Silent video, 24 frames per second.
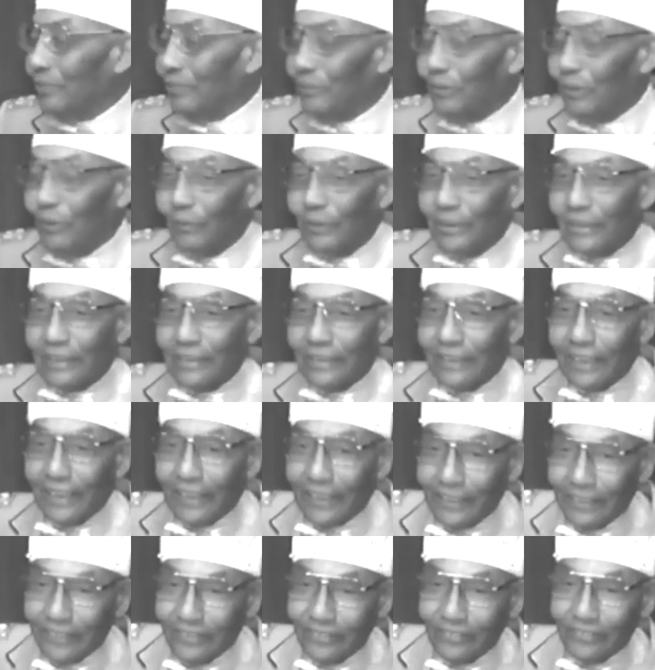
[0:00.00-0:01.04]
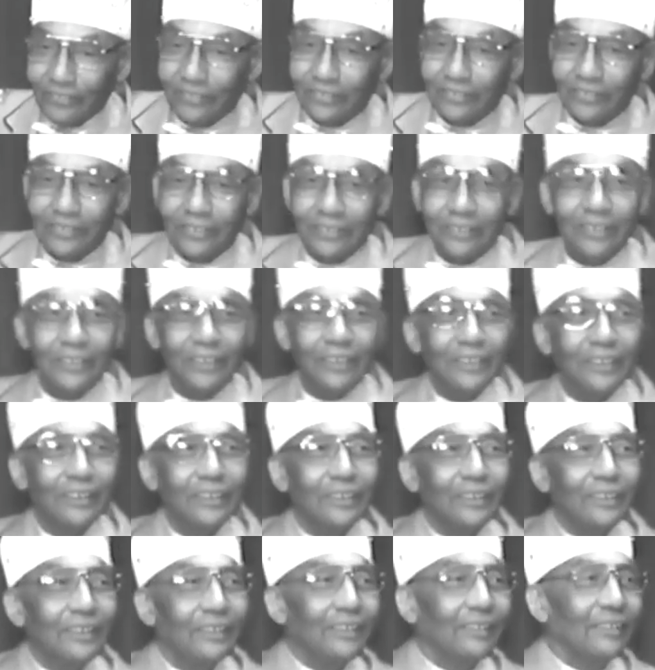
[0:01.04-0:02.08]
you go in there and you see,
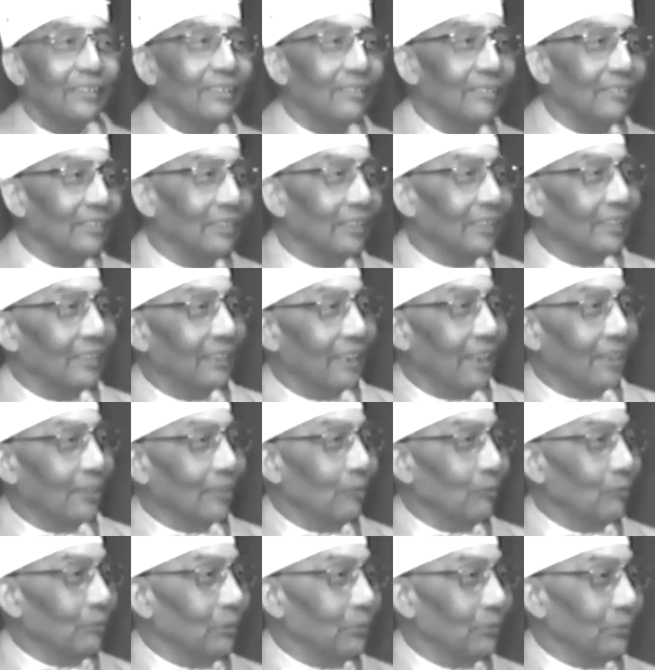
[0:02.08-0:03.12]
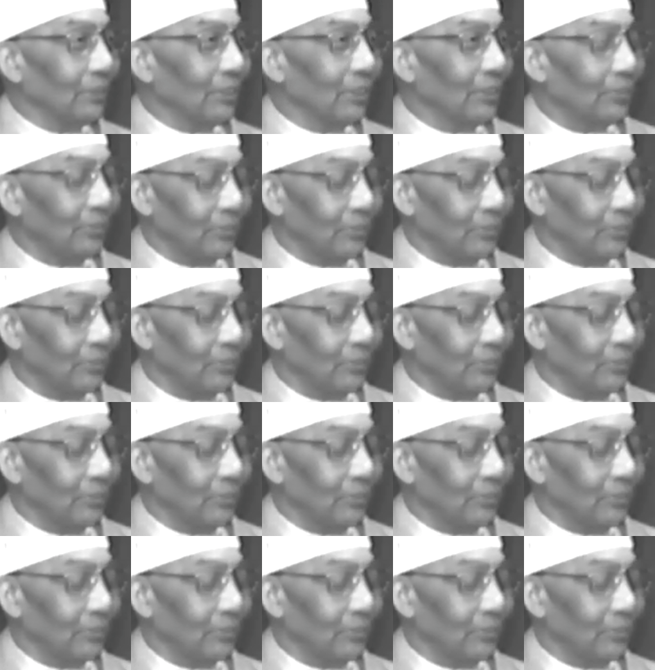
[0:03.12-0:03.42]
well, I don't want this